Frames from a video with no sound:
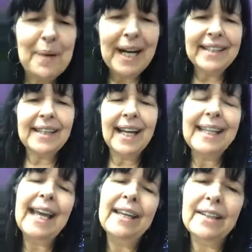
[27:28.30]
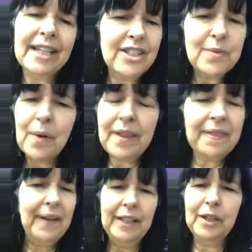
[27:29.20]
But again, I just want to
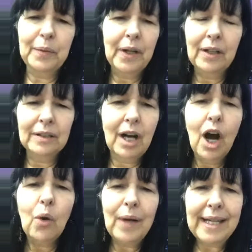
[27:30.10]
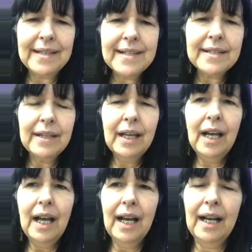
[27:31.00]
thank you all, always.
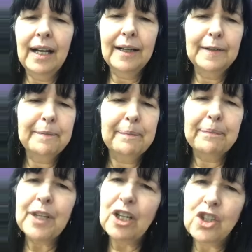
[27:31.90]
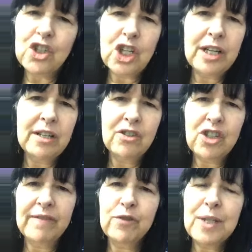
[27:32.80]
Je
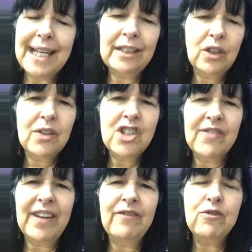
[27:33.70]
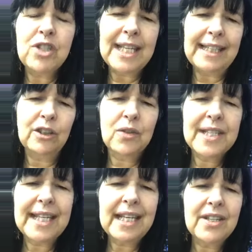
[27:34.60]
vais vous
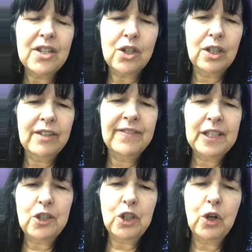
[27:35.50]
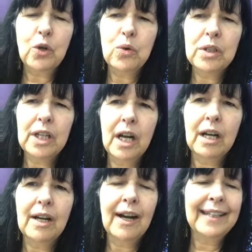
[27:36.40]
annoncer sur la vidéo
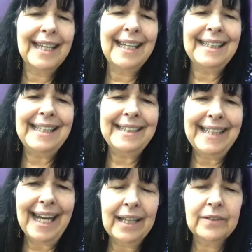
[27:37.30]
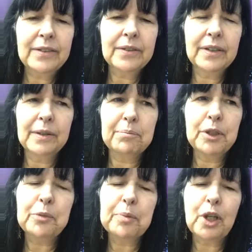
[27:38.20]
quand on a les dates
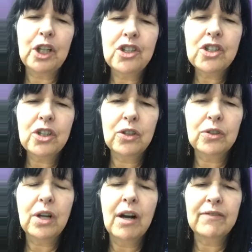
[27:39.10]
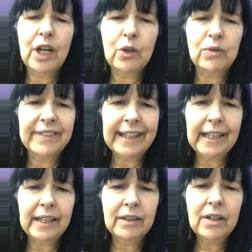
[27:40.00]
plus proches qu'on va
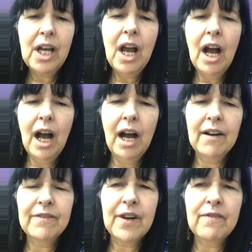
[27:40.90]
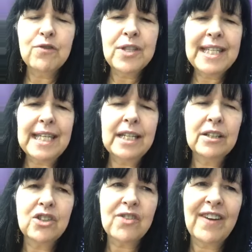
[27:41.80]
ouvrir. On va vous
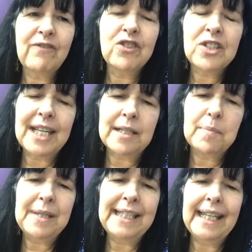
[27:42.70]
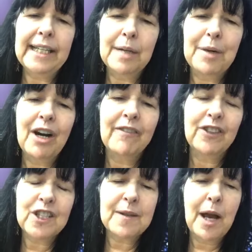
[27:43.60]
dire, je vais vous expliquer comment
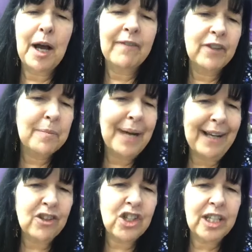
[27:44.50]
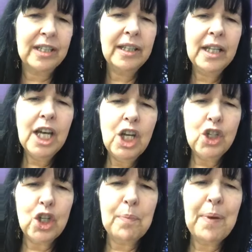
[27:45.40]
on va marcher.
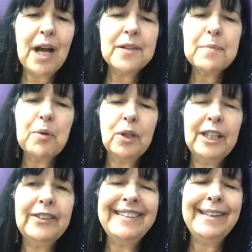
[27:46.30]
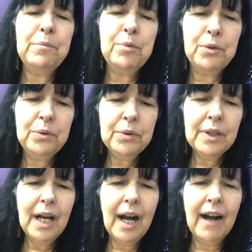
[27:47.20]
Je pense pour le début,
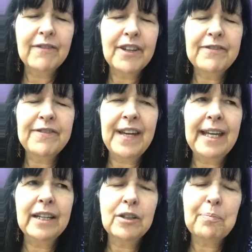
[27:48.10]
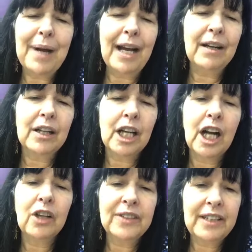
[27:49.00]
on va faire par
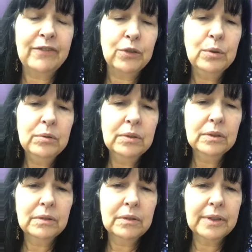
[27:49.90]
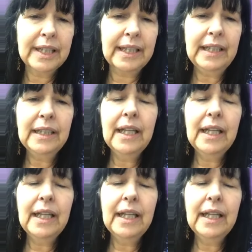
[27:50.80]
rendez-vous, OK?